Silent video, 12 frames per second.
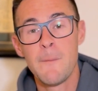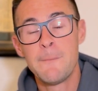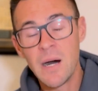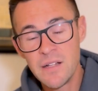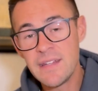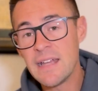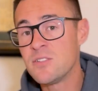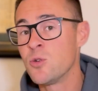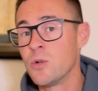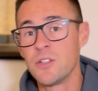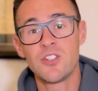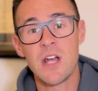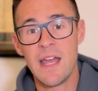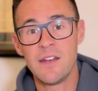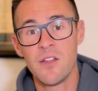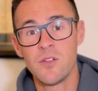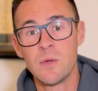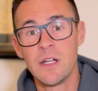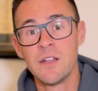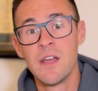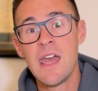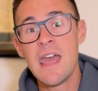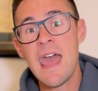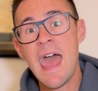Punt that tool and try another one.
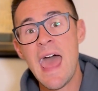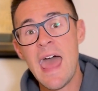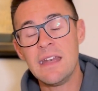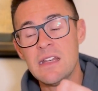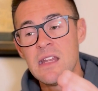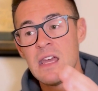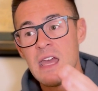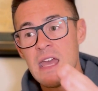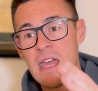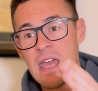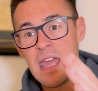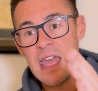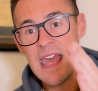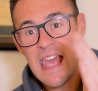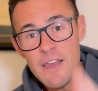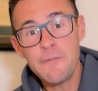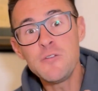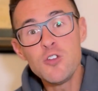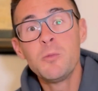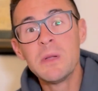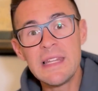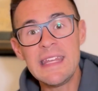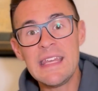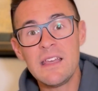And if you
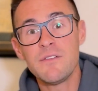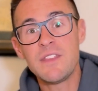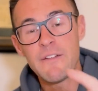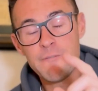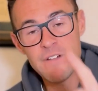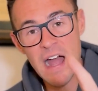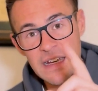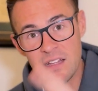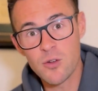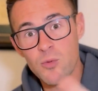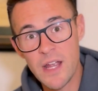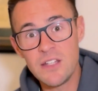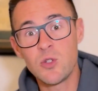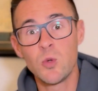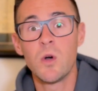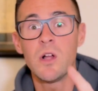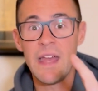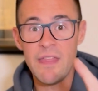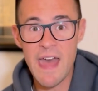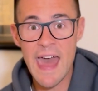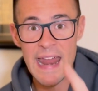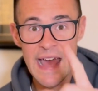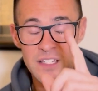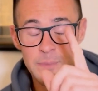believe that finding the right tool in that
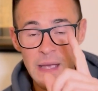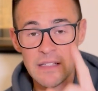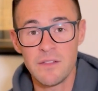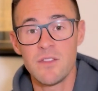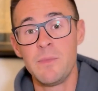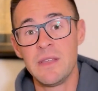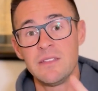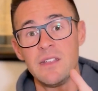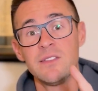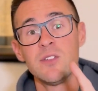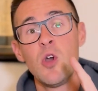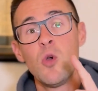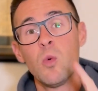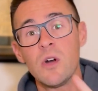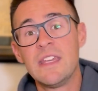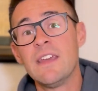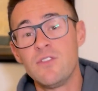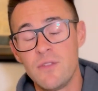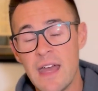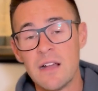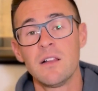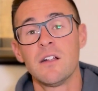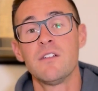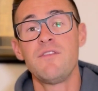aspect of the business will give you that
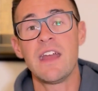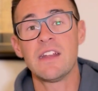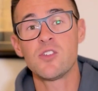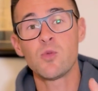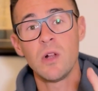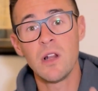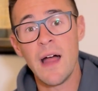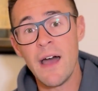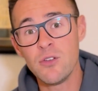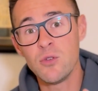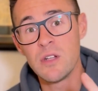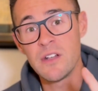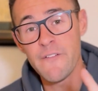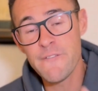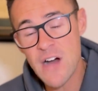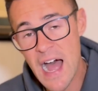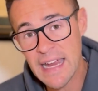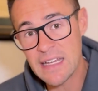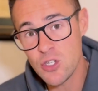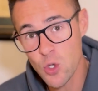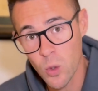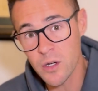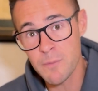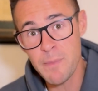clear advantage, will allow you to define
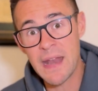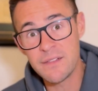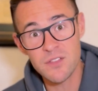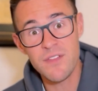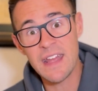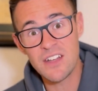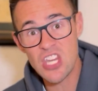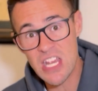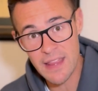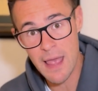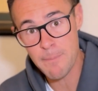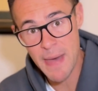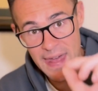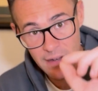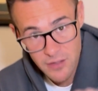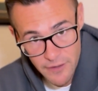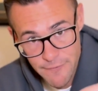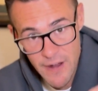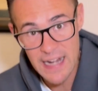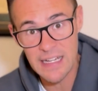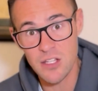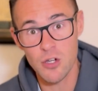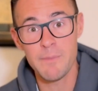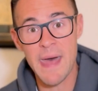your competitive advantage in that battle,
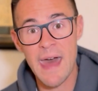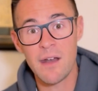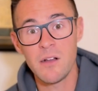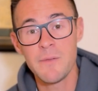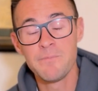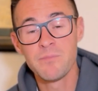defining your battle,